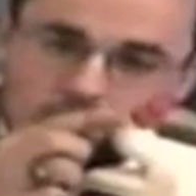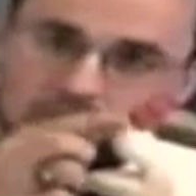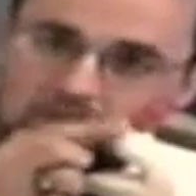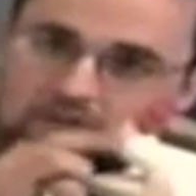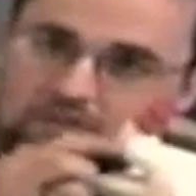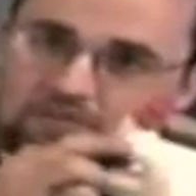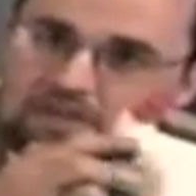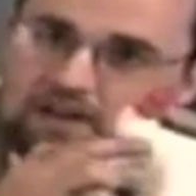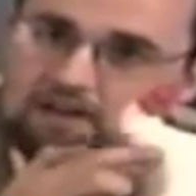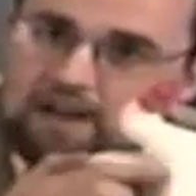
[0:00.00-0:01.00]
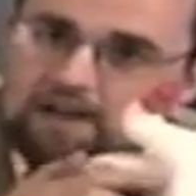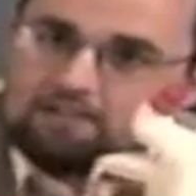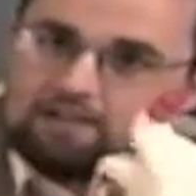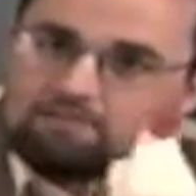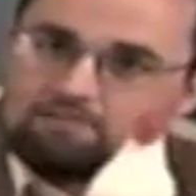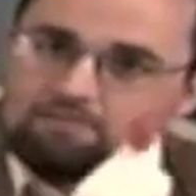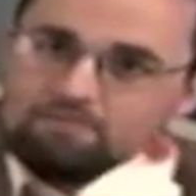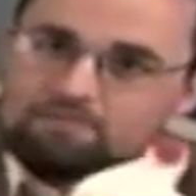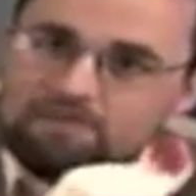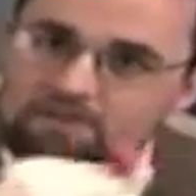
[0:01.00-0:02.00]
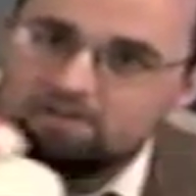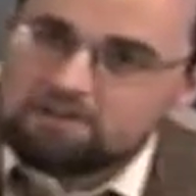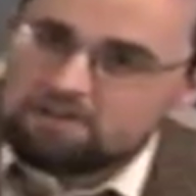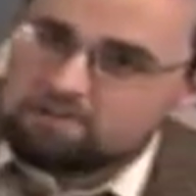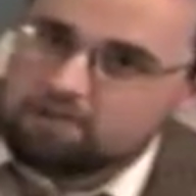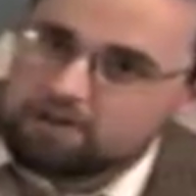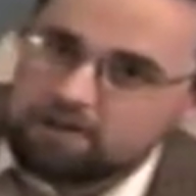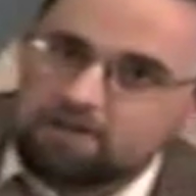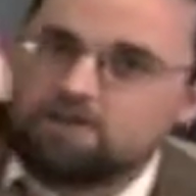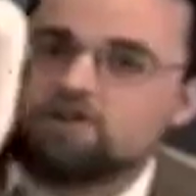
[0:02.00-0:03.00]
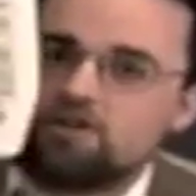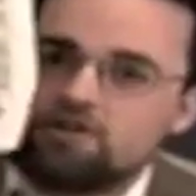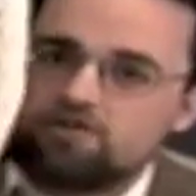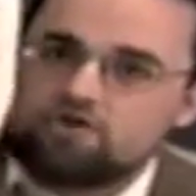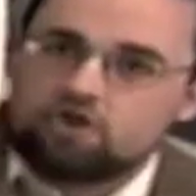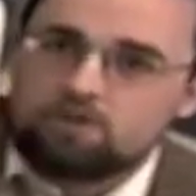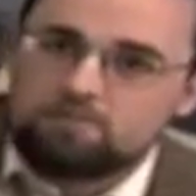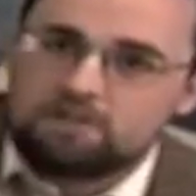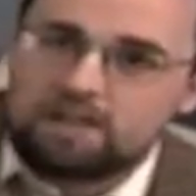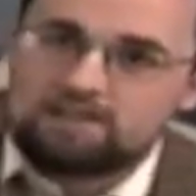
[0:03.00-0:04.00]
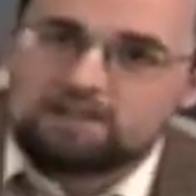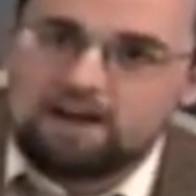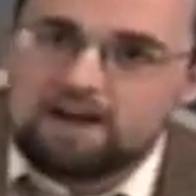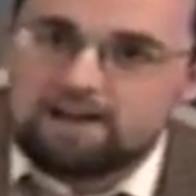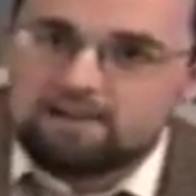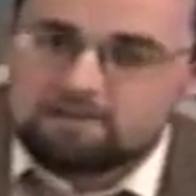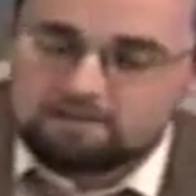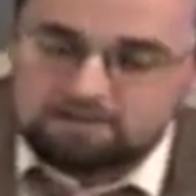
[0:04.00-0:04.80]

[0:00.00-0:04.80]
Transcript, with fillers: with the little duck neck that fits underneath where the germs like to hide.